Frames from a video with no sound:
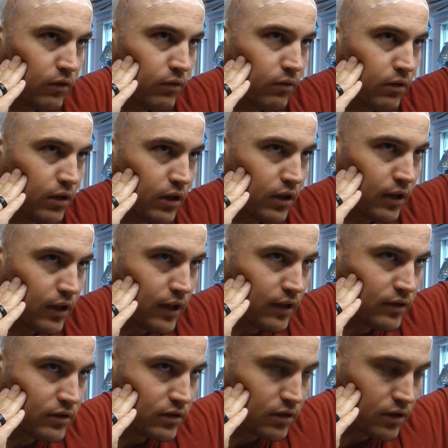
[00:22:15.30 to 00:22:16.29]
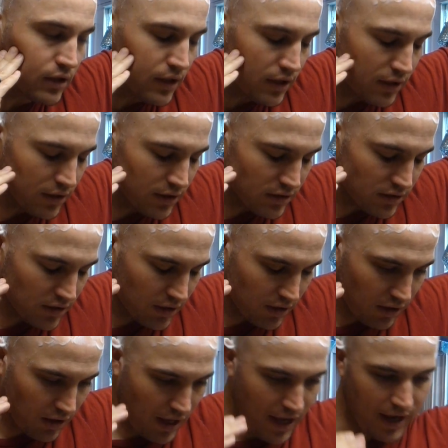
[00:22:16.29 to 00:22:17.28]
really nice slickness and
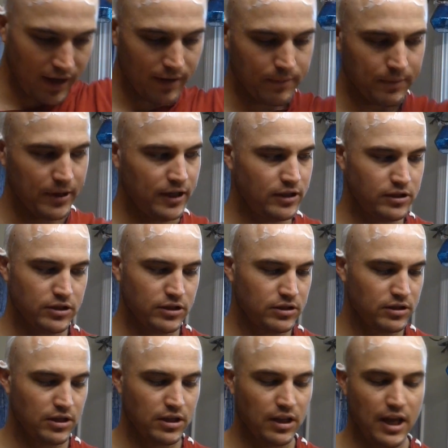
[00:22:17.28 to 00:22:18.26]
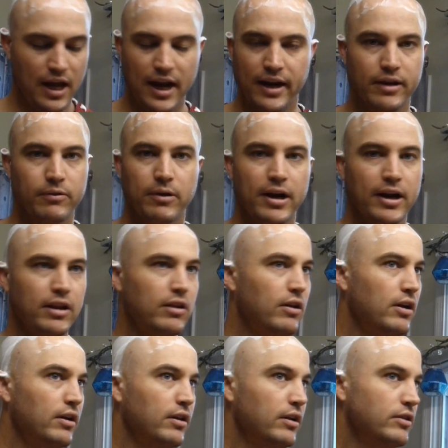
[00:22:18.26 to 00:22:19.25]
glide. I mean, it's just gliding right
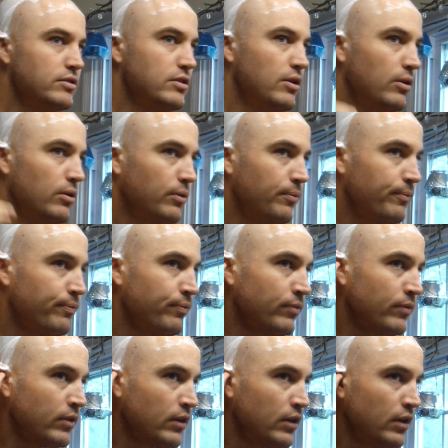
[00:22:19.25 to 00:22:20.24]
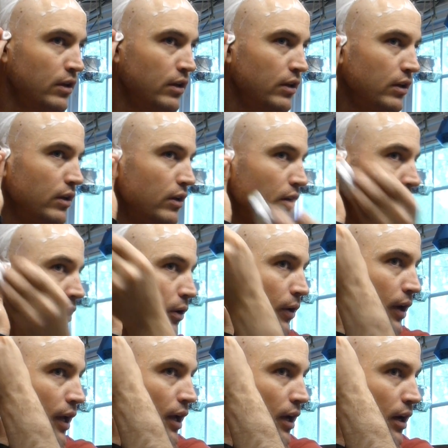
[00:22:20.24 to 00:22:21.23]
along. There's no
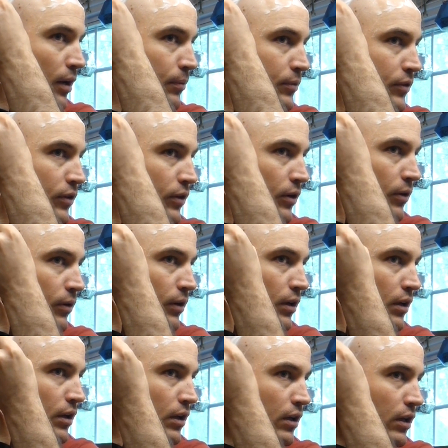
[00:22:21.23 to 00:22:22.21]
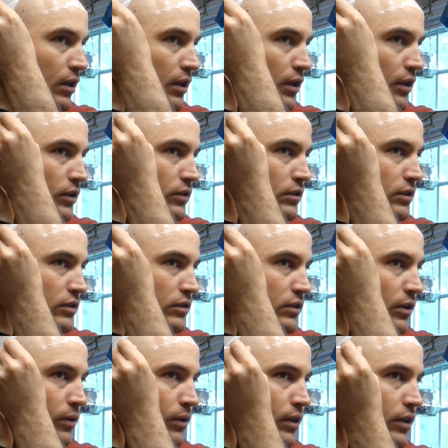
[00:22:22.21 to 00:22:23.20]
hang-ups, no hitches,
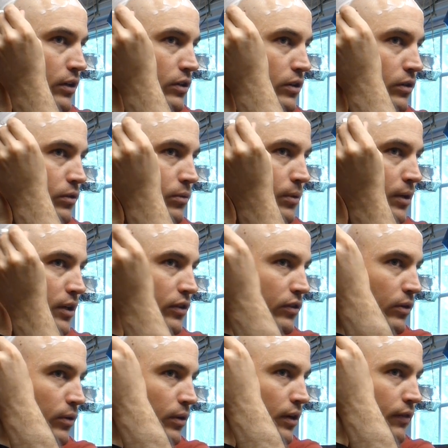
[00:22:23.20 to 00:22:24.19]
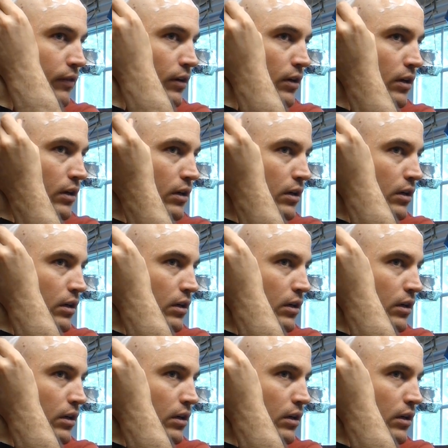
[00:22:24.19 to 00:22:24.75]
no issues whatsoever.